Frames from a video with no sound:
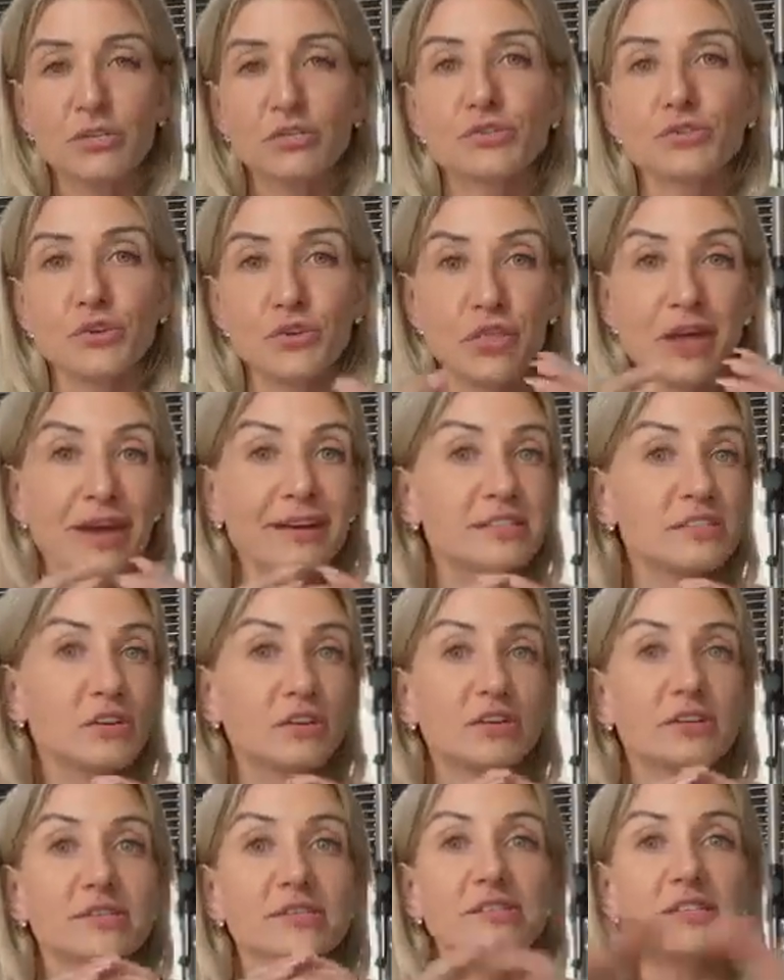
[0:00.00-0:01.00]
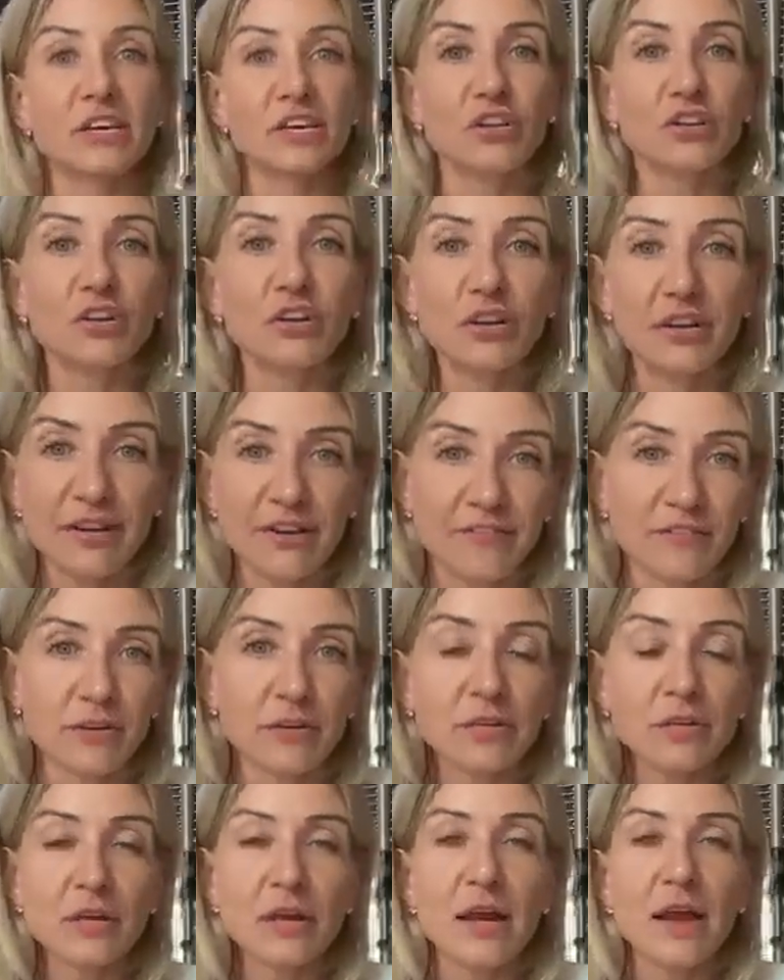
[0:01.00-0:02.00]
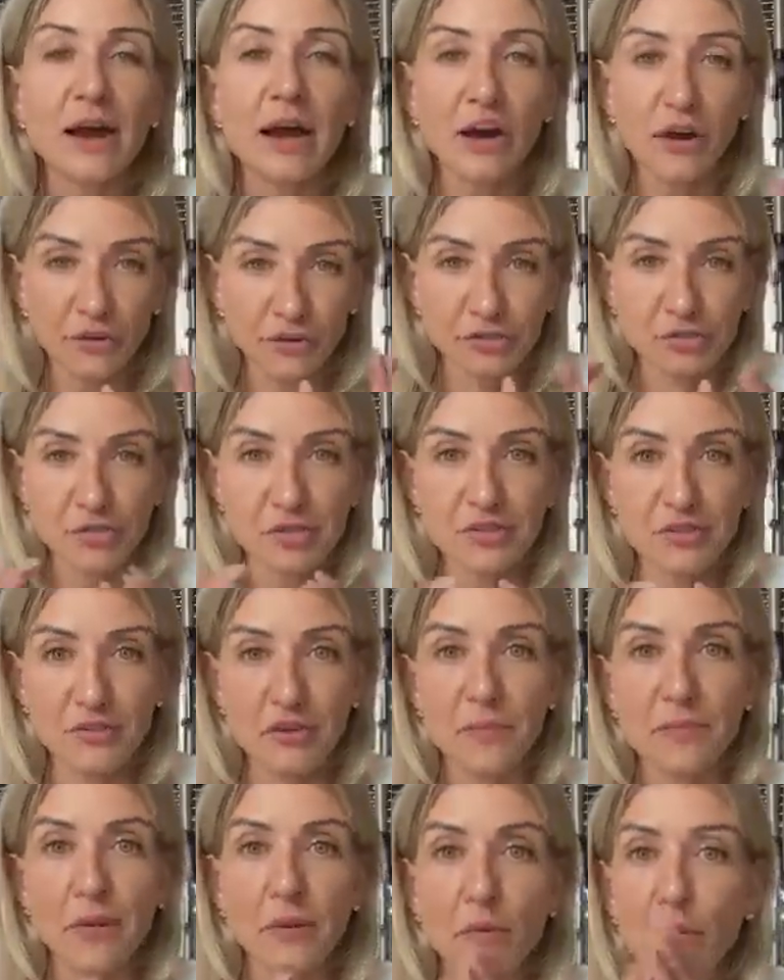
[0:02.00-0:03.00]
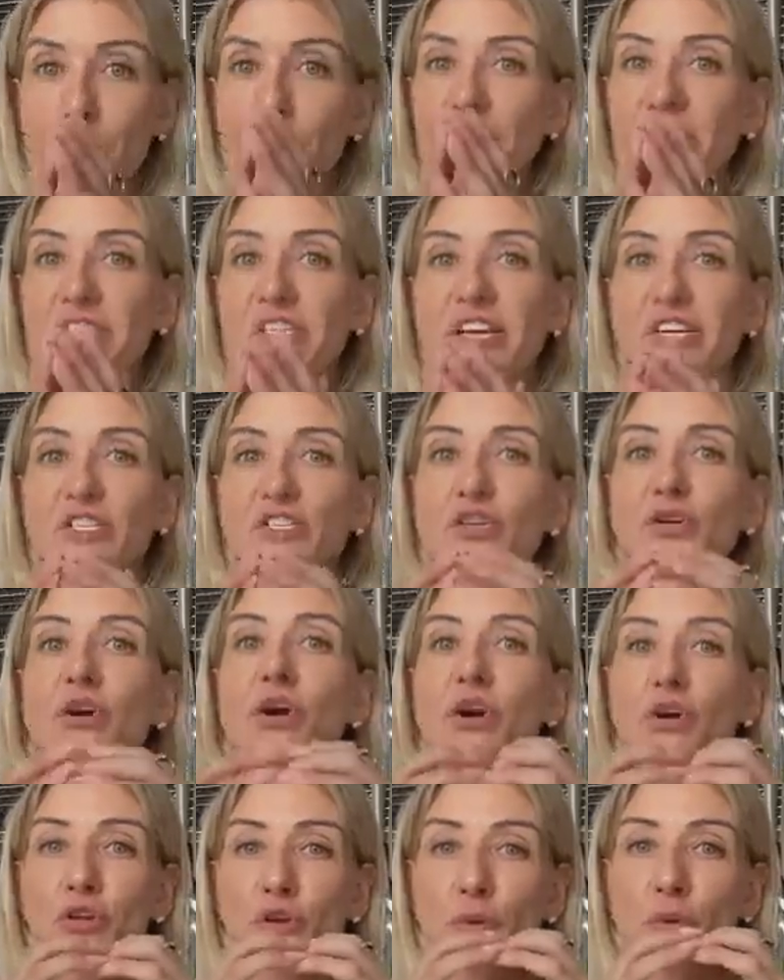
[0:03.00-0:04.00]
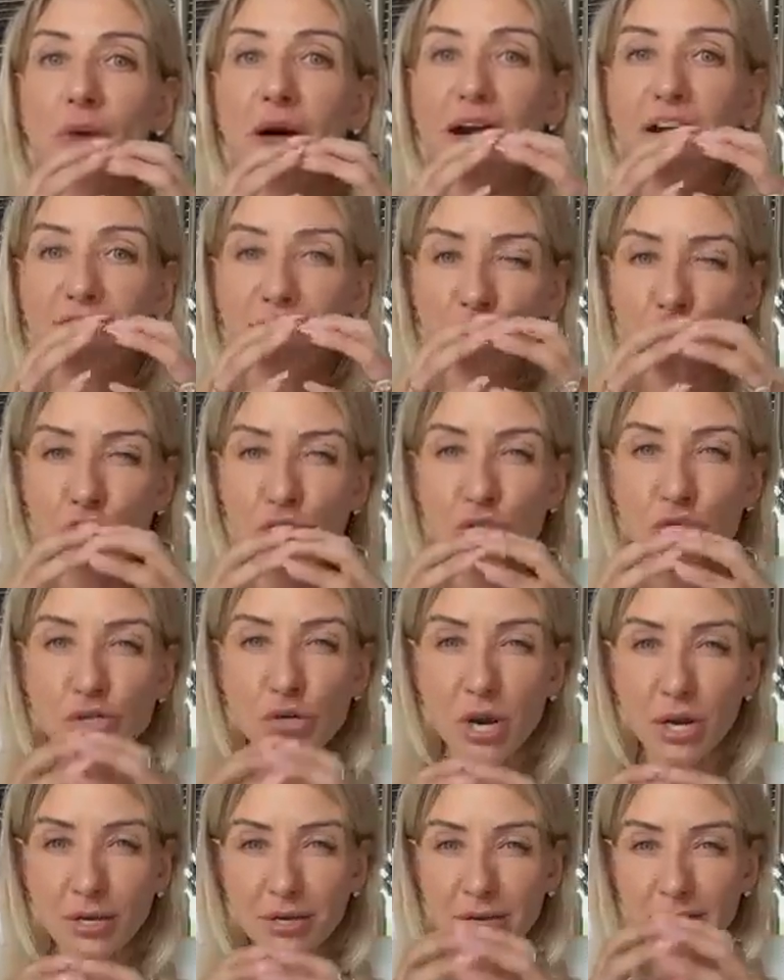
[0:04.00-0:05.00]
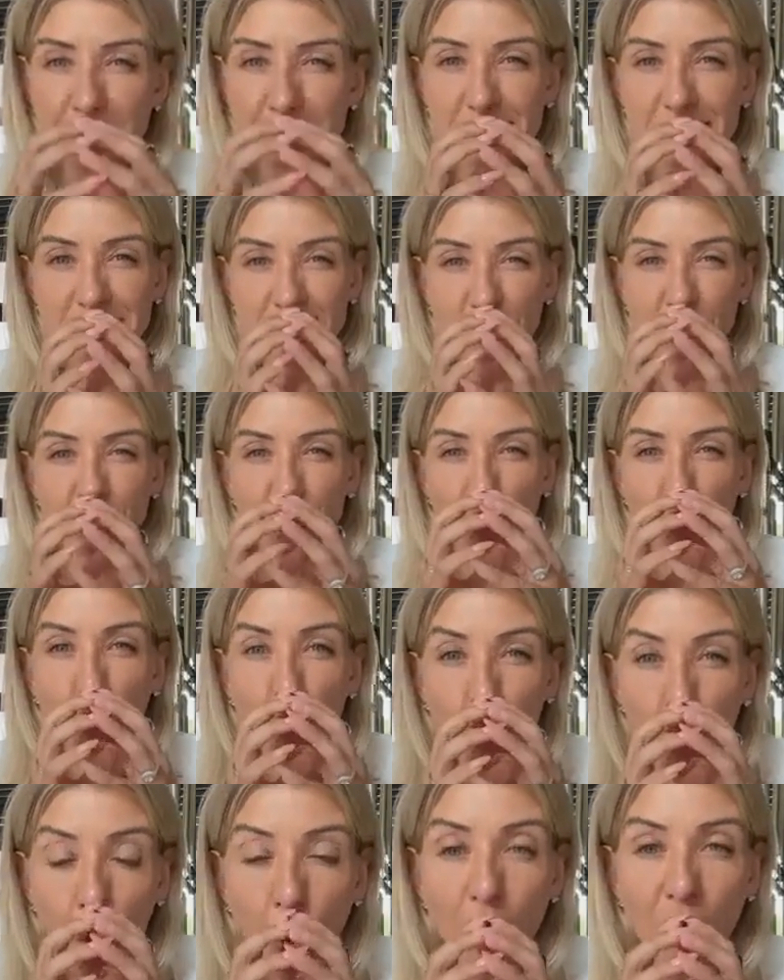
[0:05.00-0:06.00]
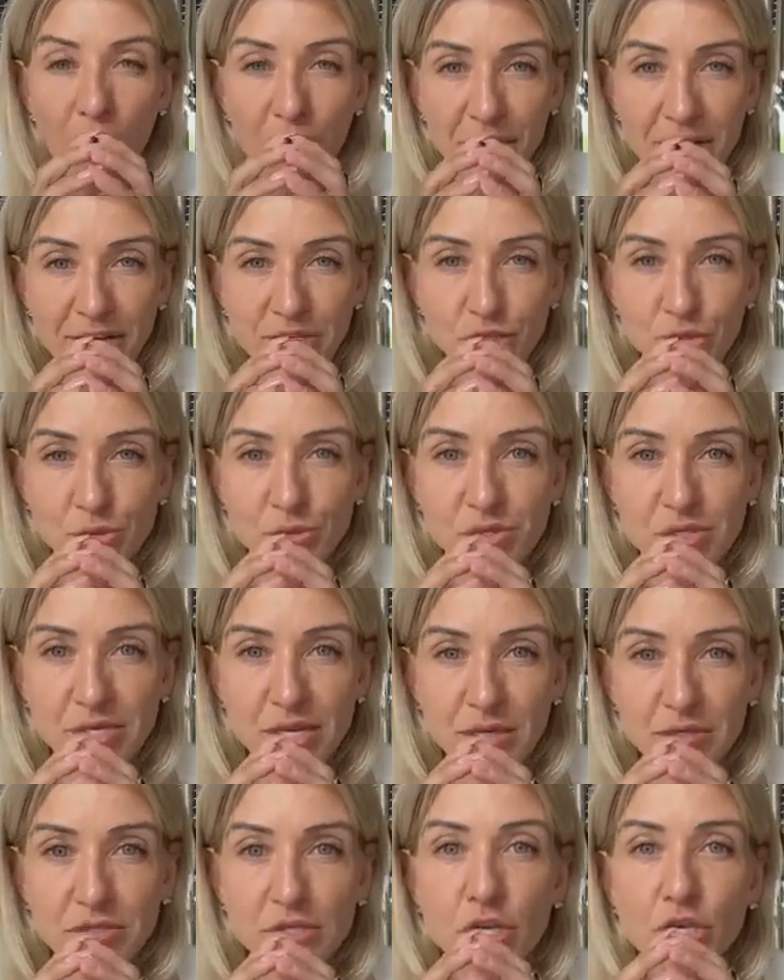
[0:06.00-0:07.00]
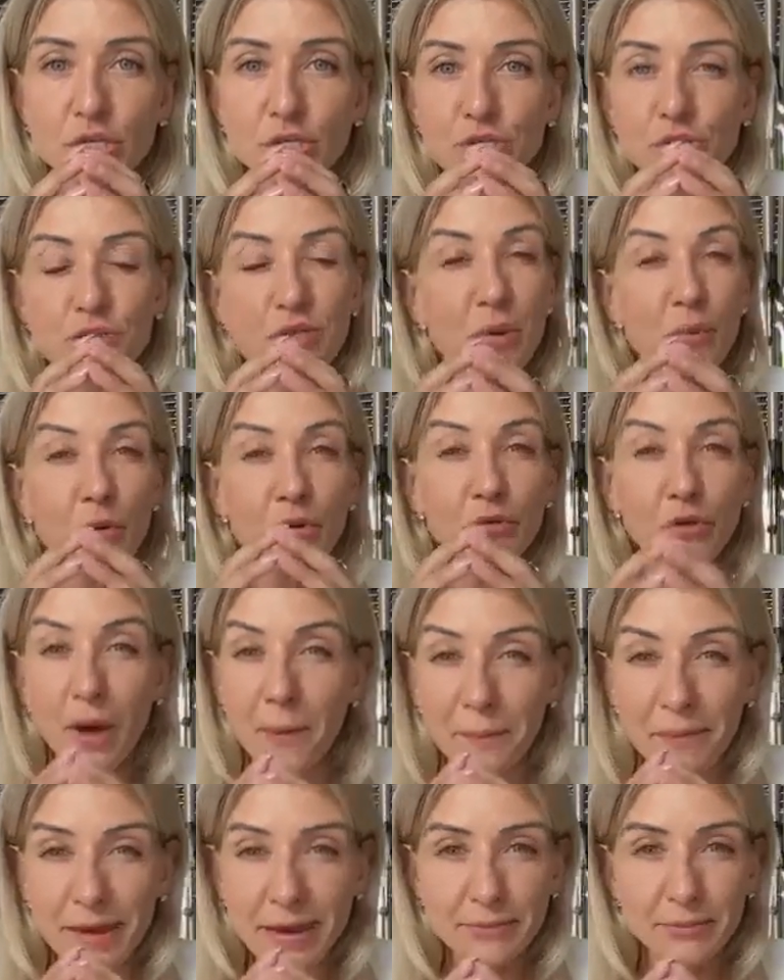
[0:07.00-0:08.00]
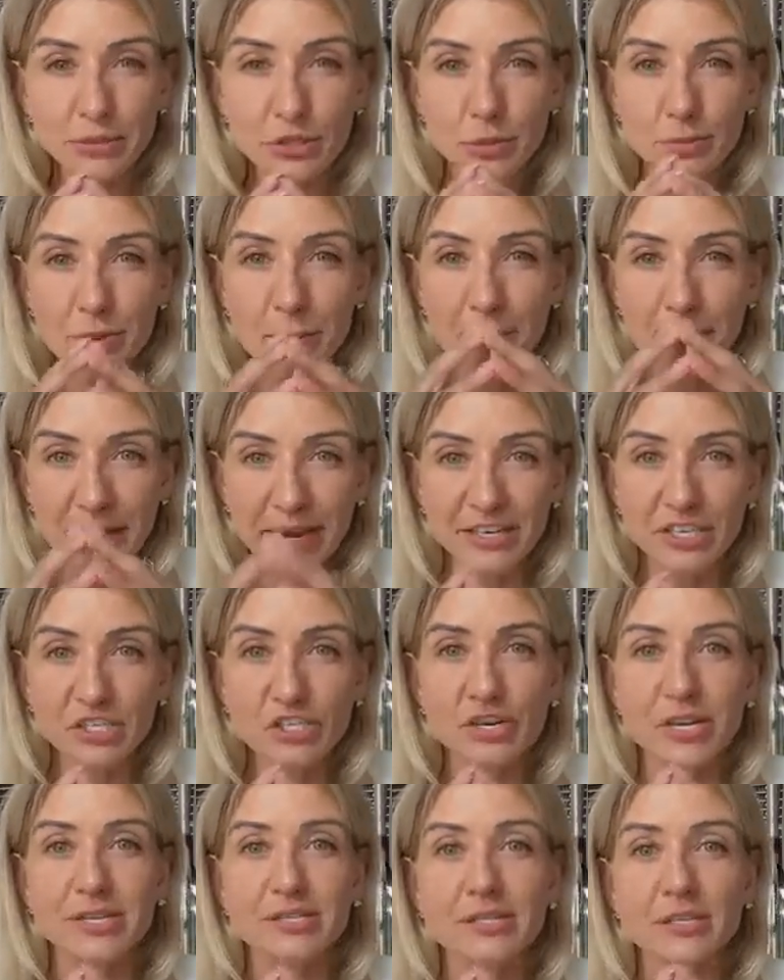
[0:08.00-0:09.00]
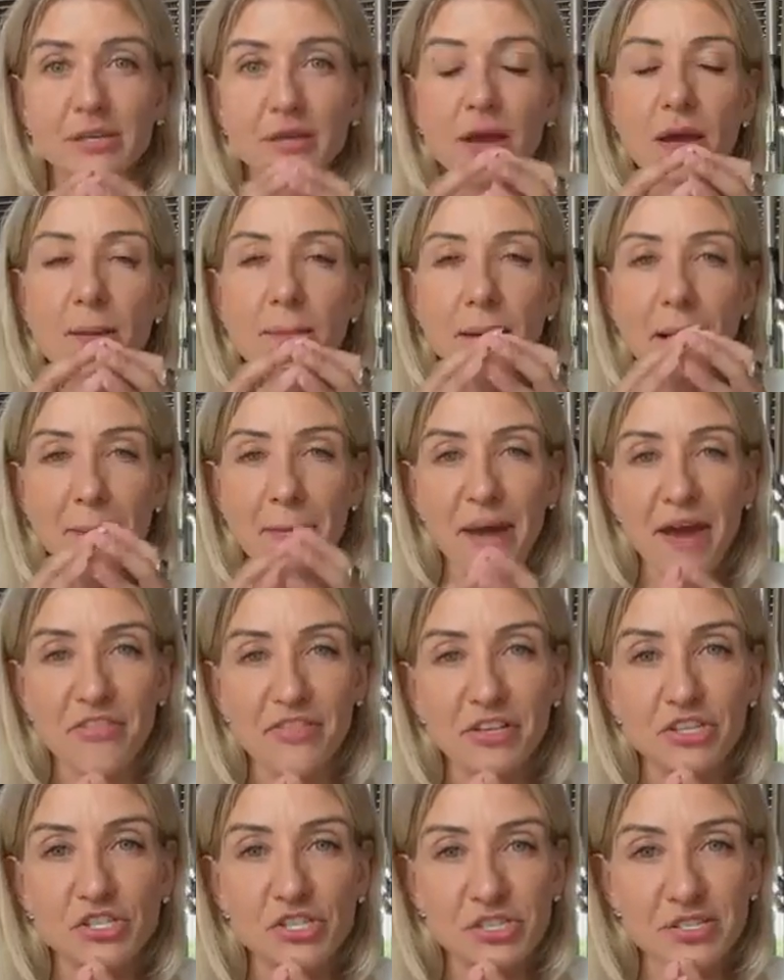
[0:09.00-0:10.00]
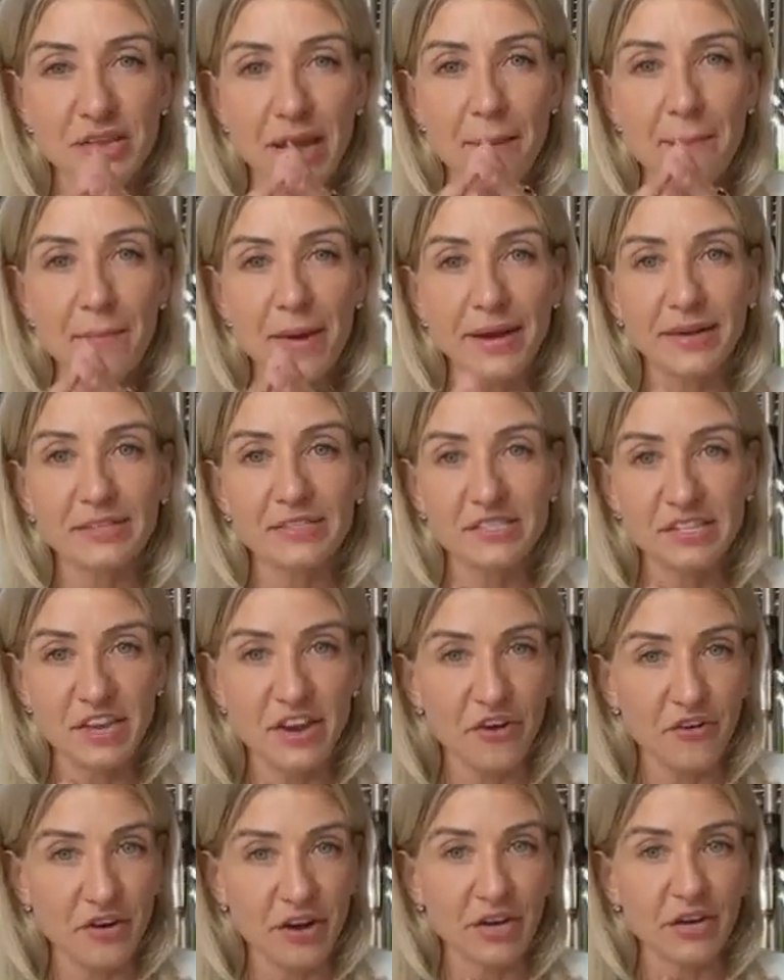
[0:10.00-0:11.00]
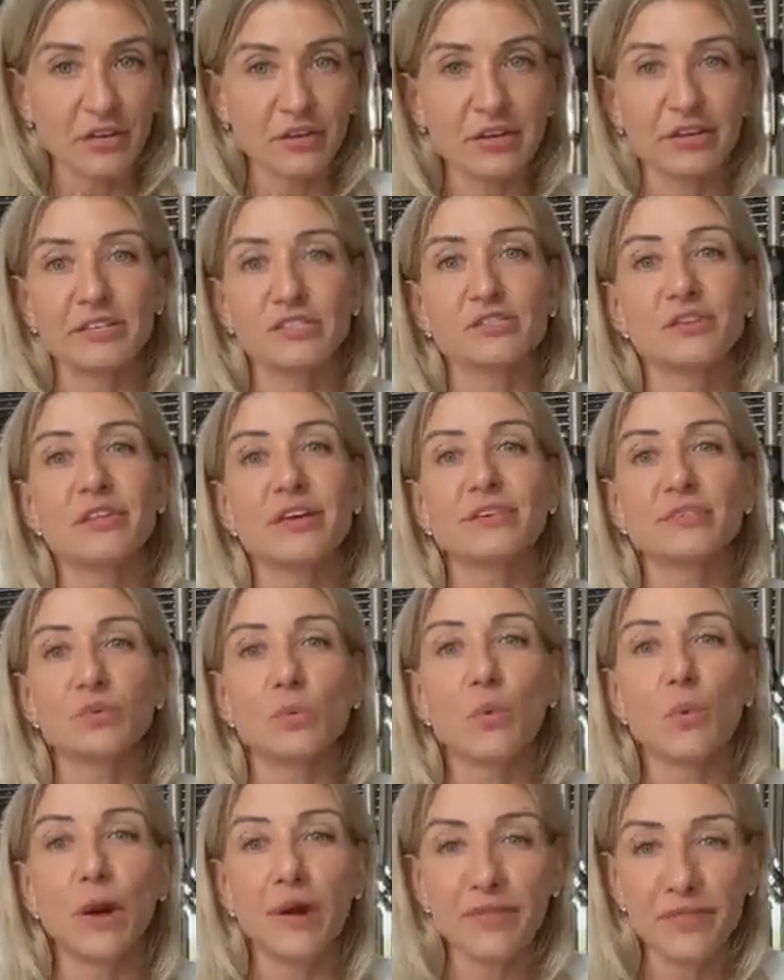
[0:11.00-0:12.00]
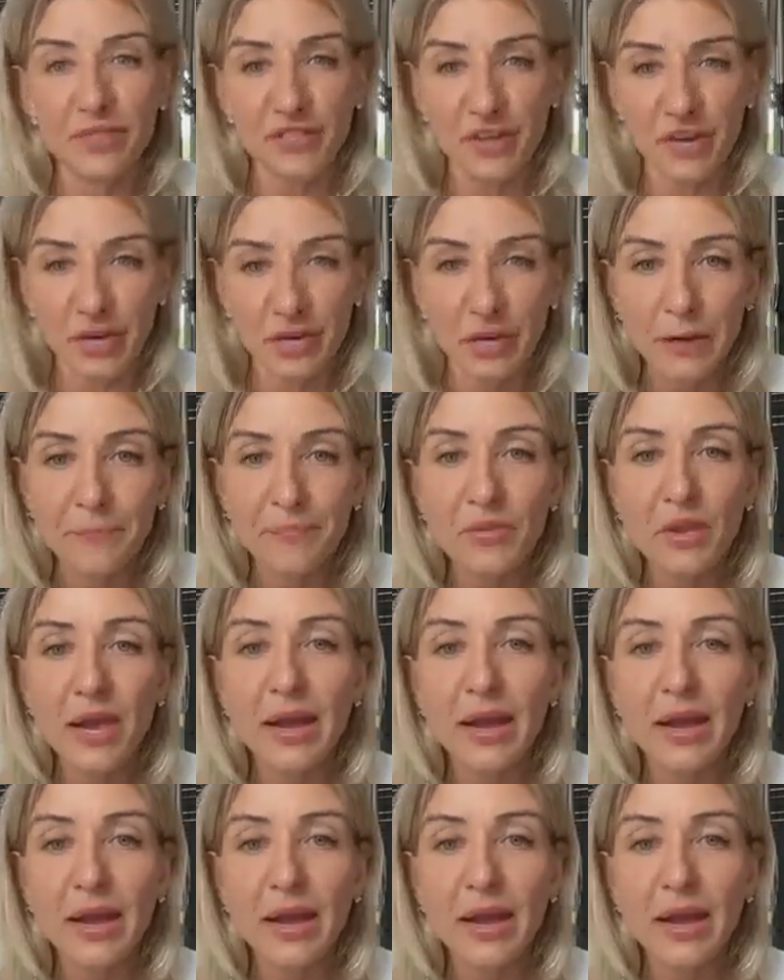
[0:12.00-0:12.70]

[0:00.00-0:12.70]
So that's on a cellular level, how ozone therapy will protect you. You will have a strong cellular wall around your cells, so they will not be able to be penetrated by pathogens and bacteria. Okay, so that's one thing.